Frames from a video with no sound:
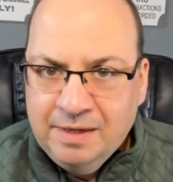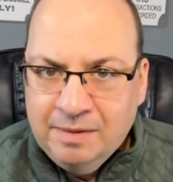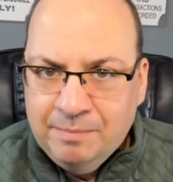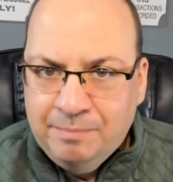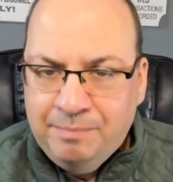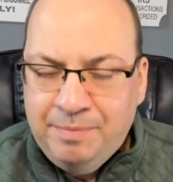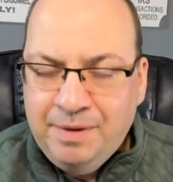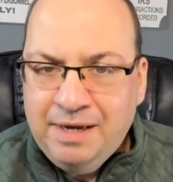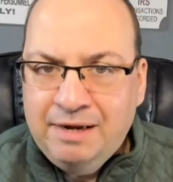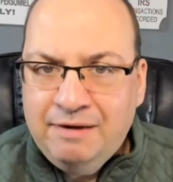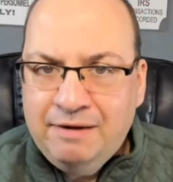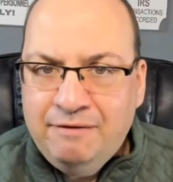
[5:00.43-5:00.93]

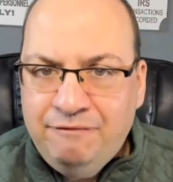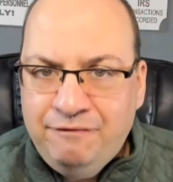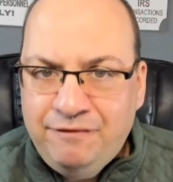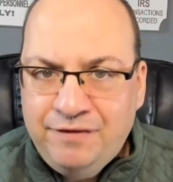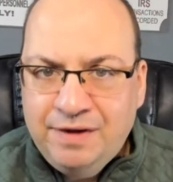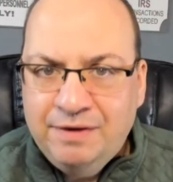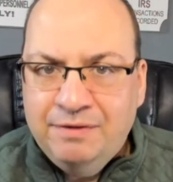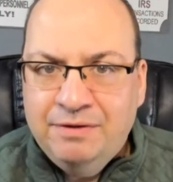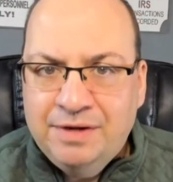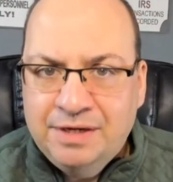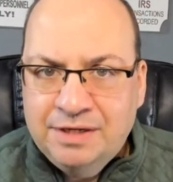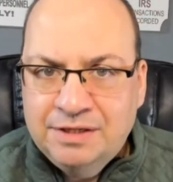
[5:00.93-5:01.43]
big
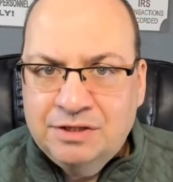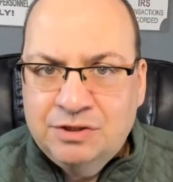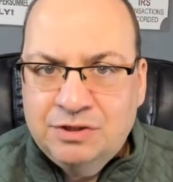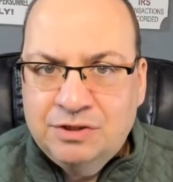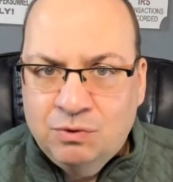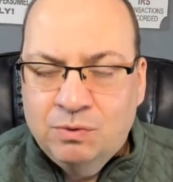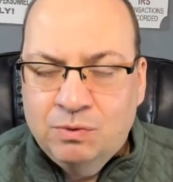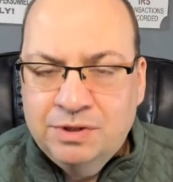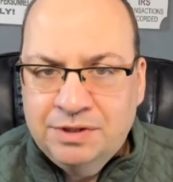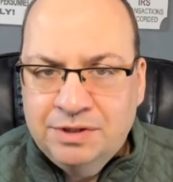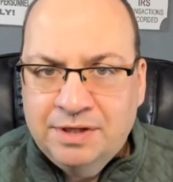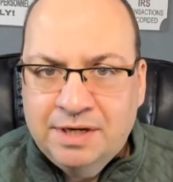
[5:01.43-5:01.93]
feelings
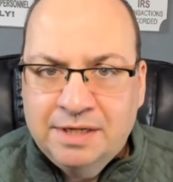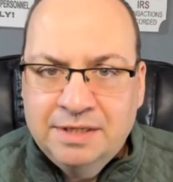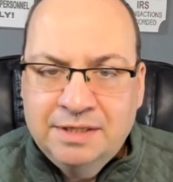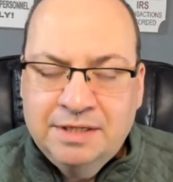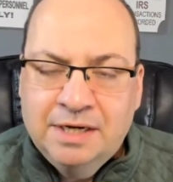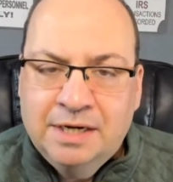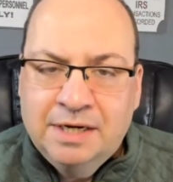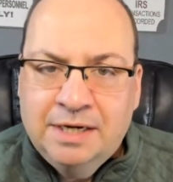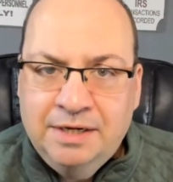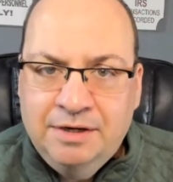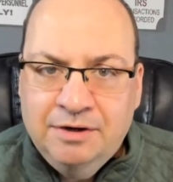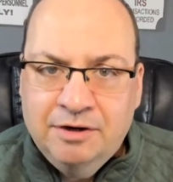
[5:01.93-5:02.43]
towards the
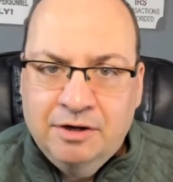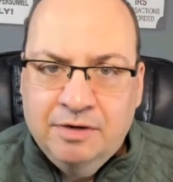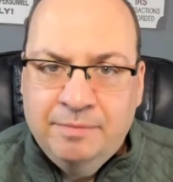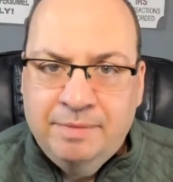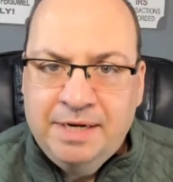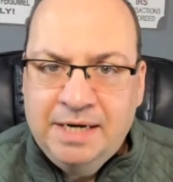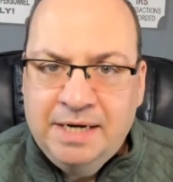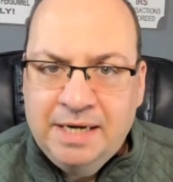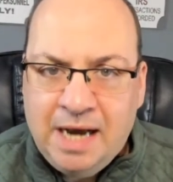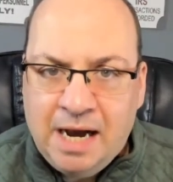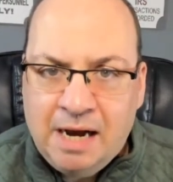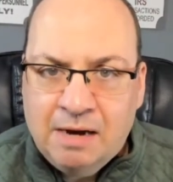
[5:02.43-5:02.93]
Kentucky Derby.
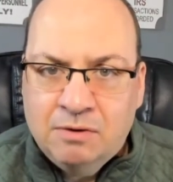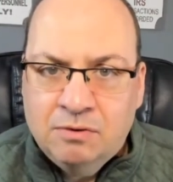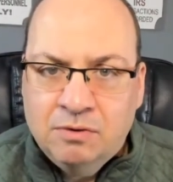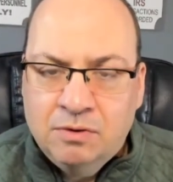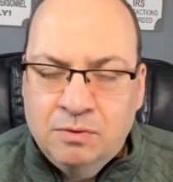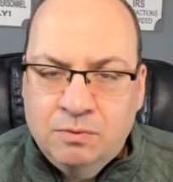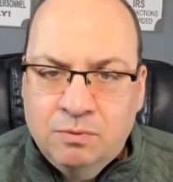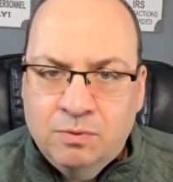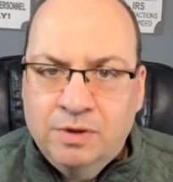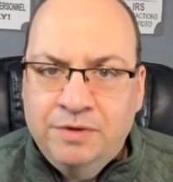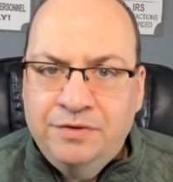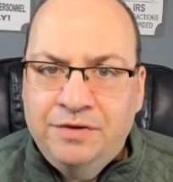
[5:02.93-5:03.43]
Knock
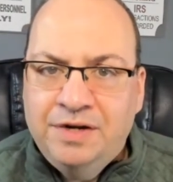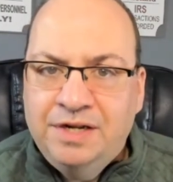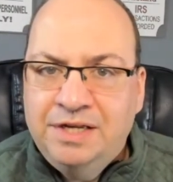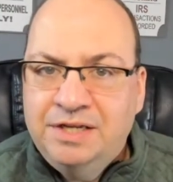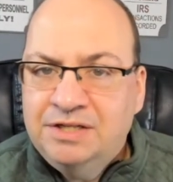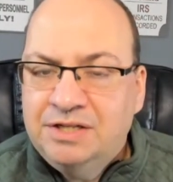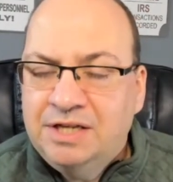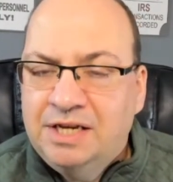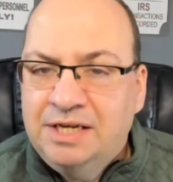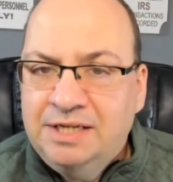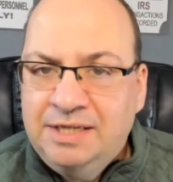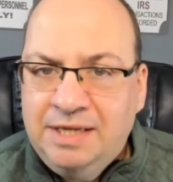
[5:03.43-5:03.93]
on wood that he
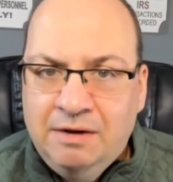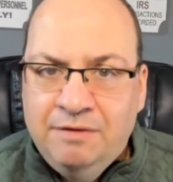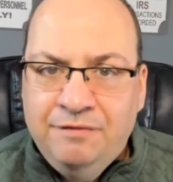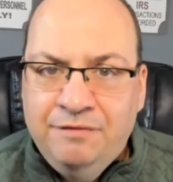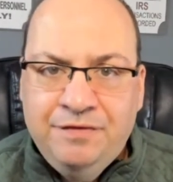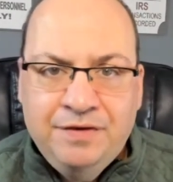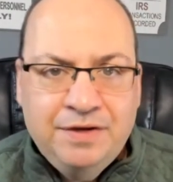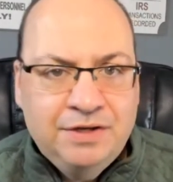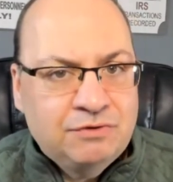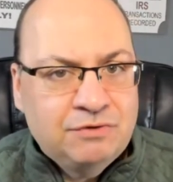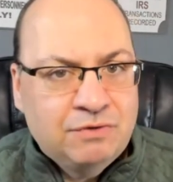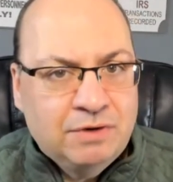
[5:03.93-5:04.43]
stays
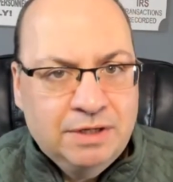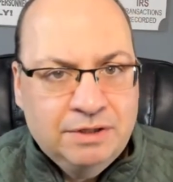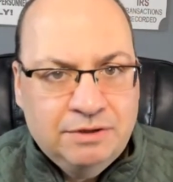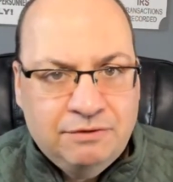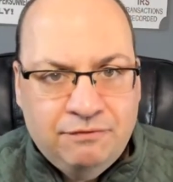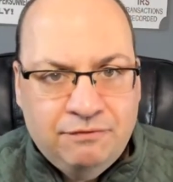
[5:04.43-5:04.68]
healthy, trains